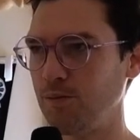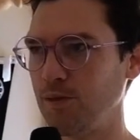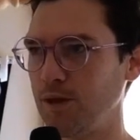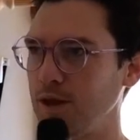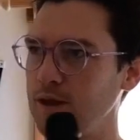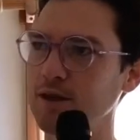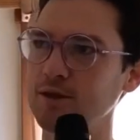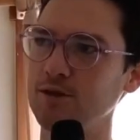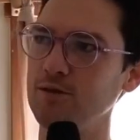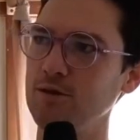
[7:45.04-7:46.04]
thing
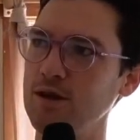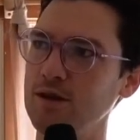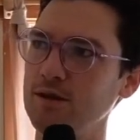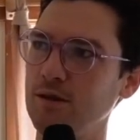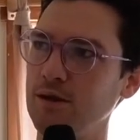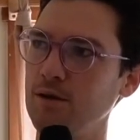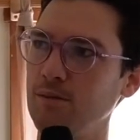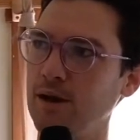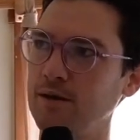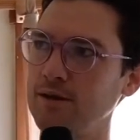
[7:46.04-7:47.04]
that's unique to think
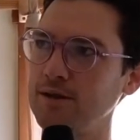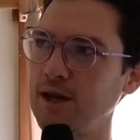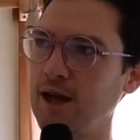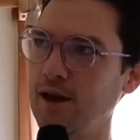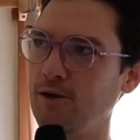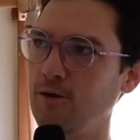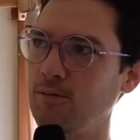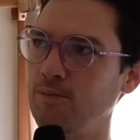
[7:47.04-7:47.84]
about is how